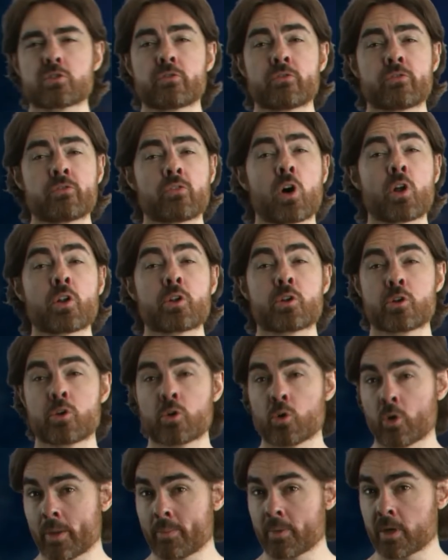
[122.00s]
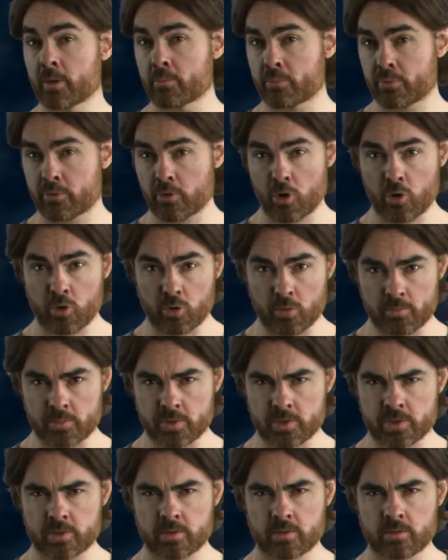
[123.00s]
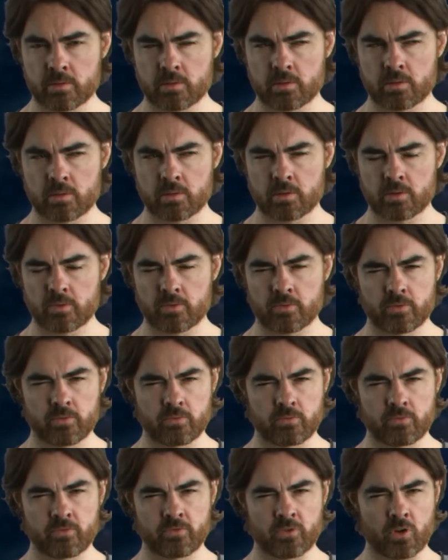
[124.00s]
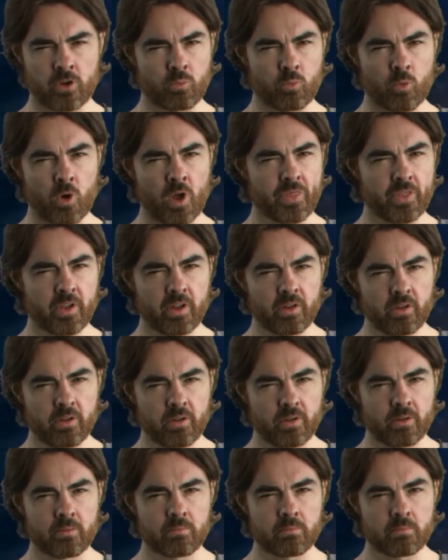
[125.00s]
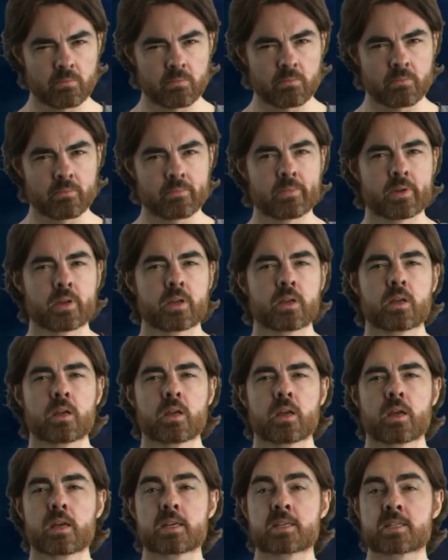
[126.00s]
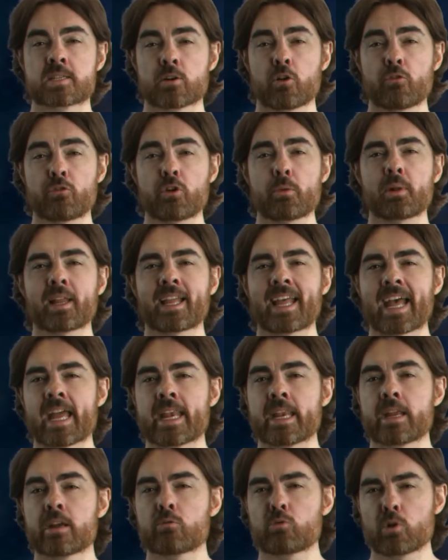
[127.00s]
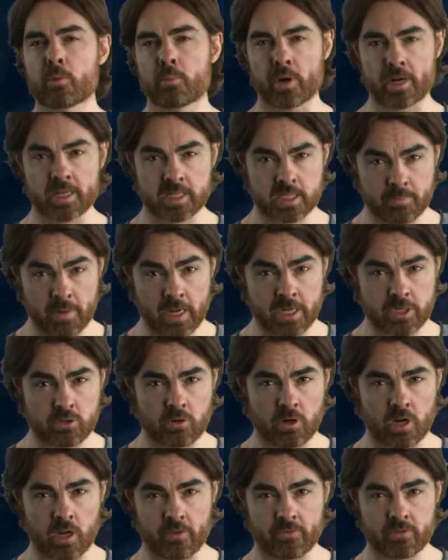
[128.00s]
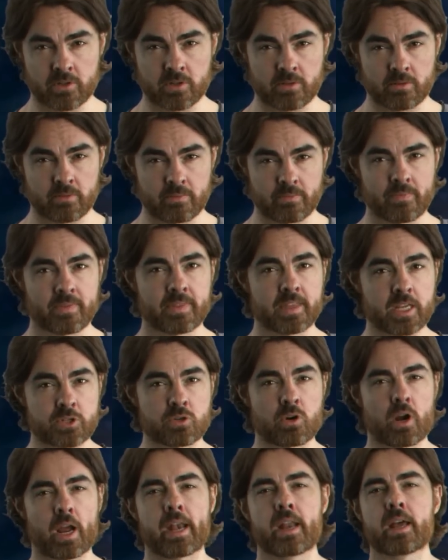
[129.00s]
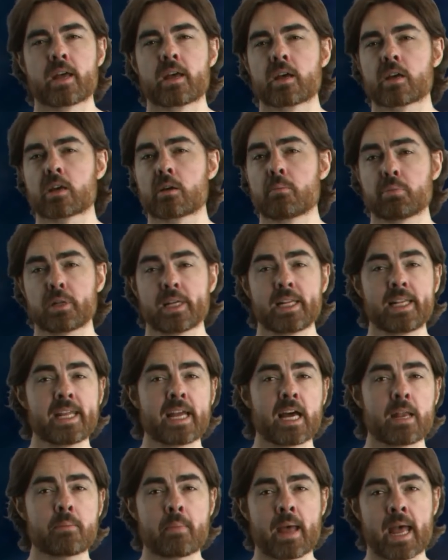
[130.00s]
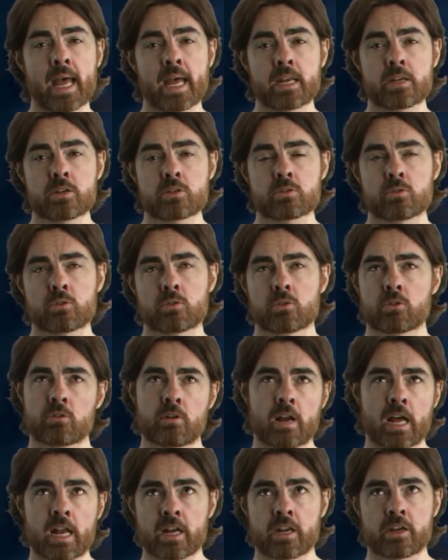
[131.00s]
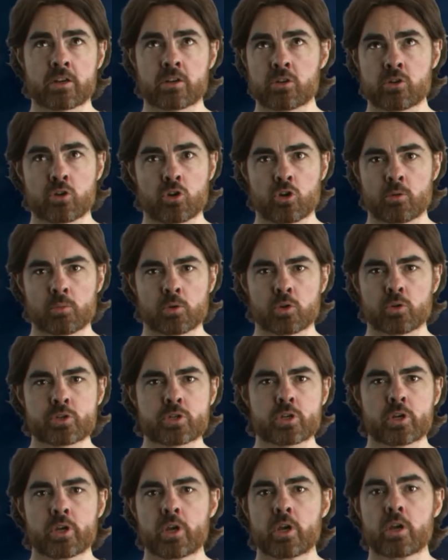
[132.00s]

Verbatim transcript: of von Neumann probes. Von what the? Self-replicating robotic spacecraft. That's right, completely unmanned or uncurbled